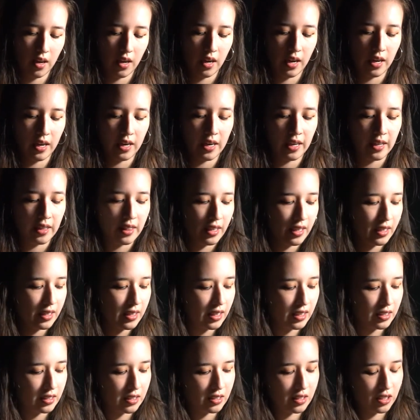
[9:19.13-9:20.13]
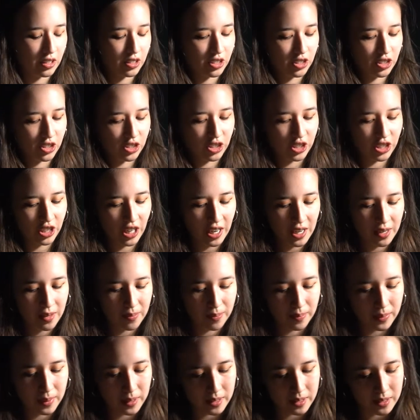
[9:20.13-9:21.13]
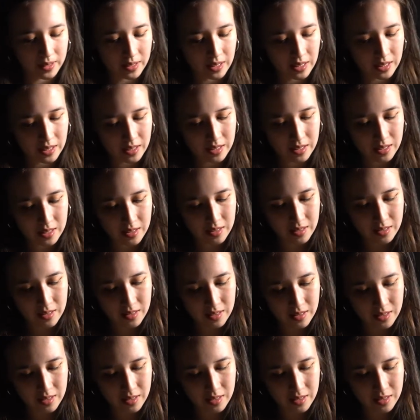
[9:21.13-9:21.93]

And I think that's such a shame, because that's